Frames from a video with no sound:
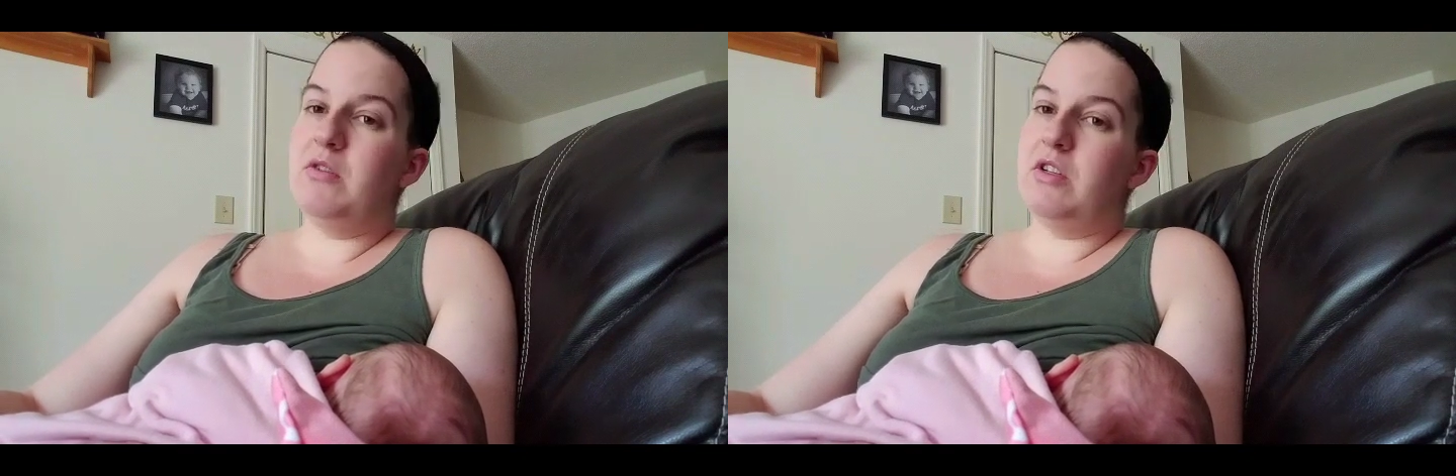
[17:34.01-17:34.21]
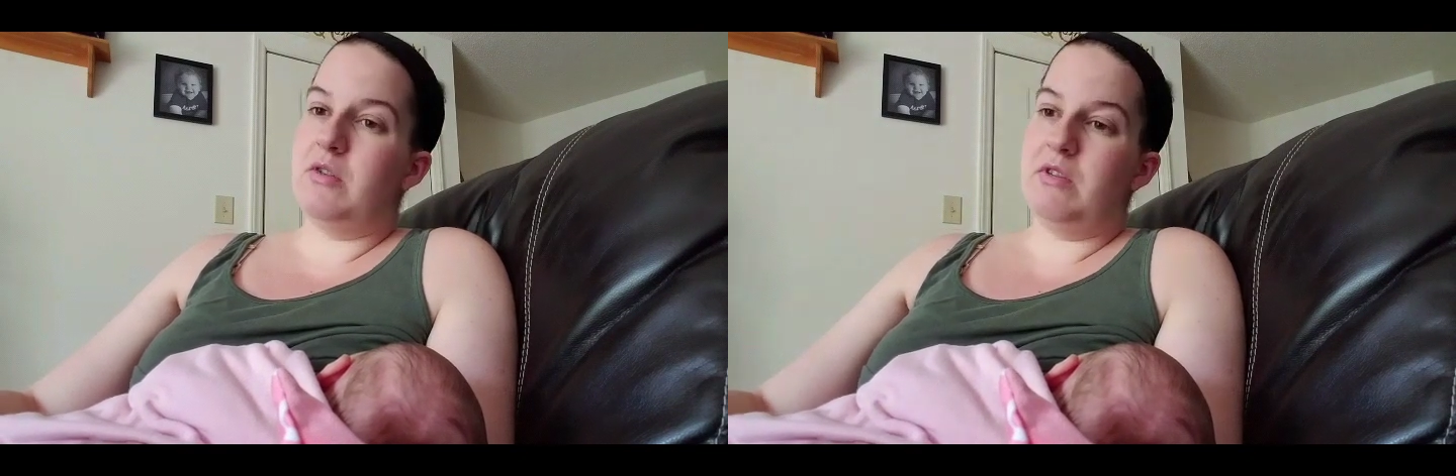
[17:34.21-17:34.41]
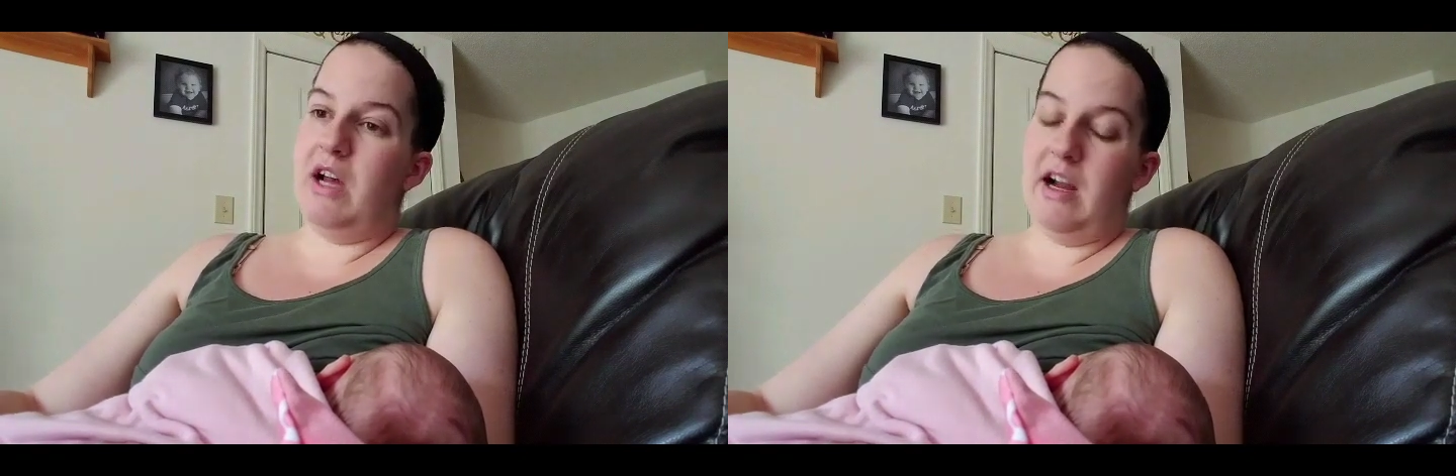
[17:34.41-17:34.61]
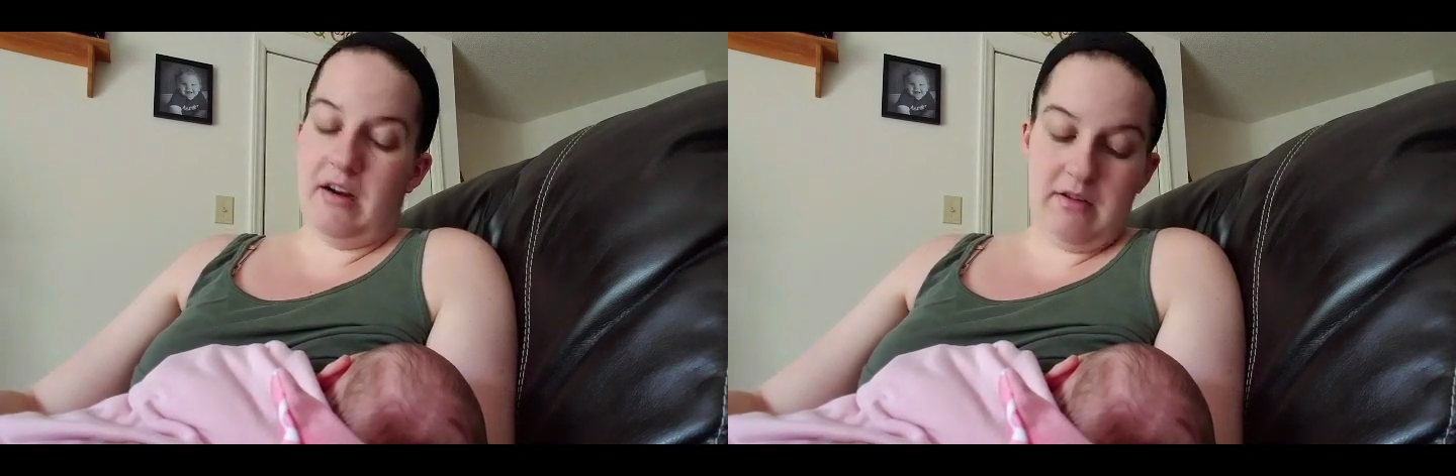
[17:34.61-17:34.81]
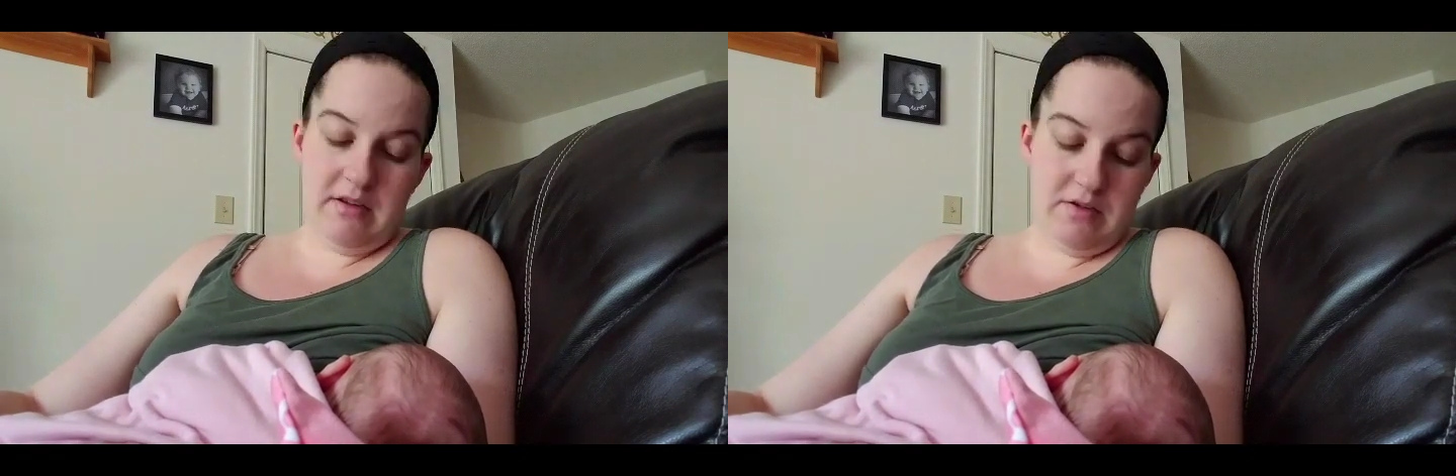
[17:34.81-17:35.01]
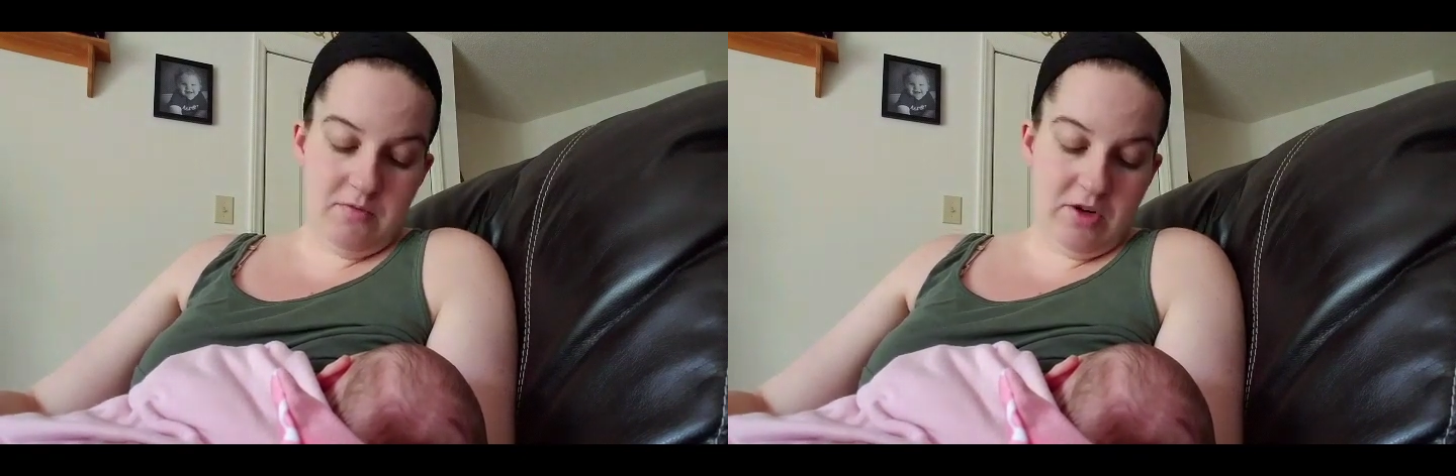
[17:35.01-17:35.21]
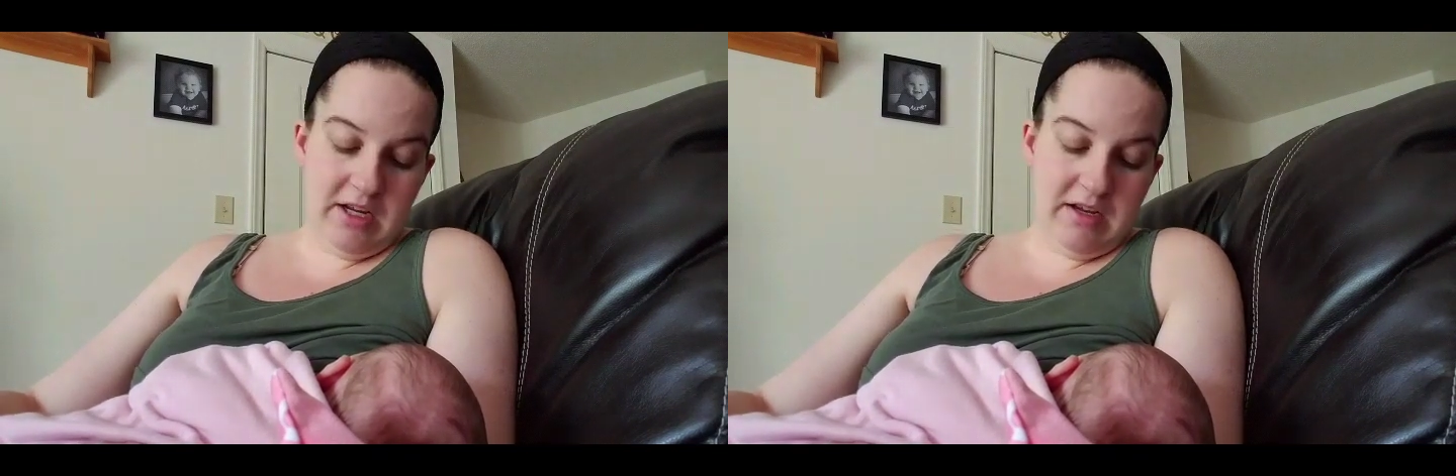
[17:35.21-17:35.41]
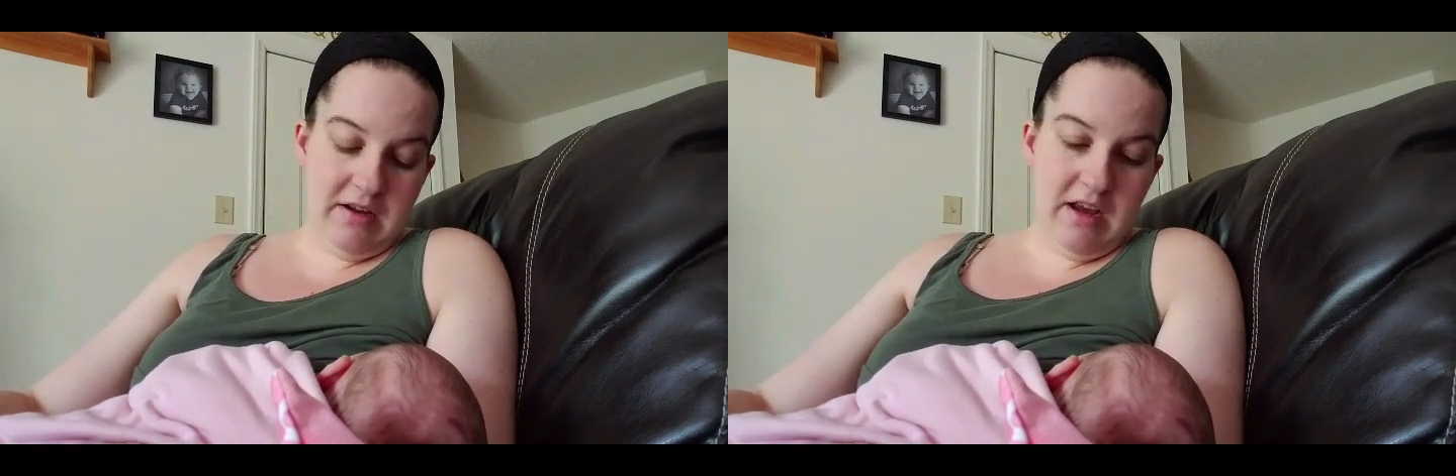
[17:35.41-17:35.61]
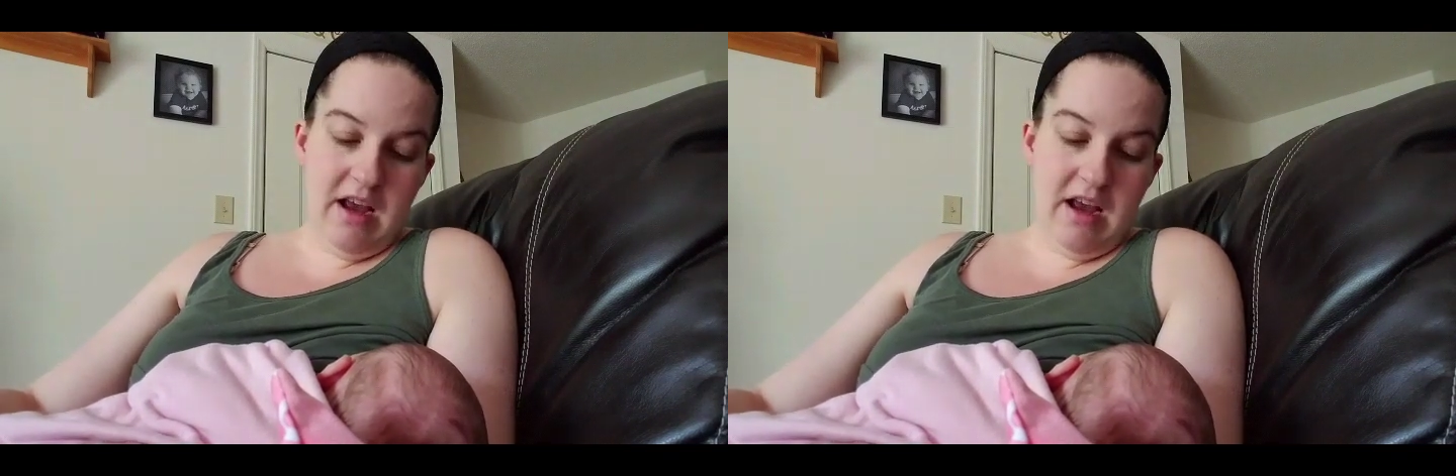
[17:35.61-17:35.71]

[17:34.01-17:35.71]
so tired this morning.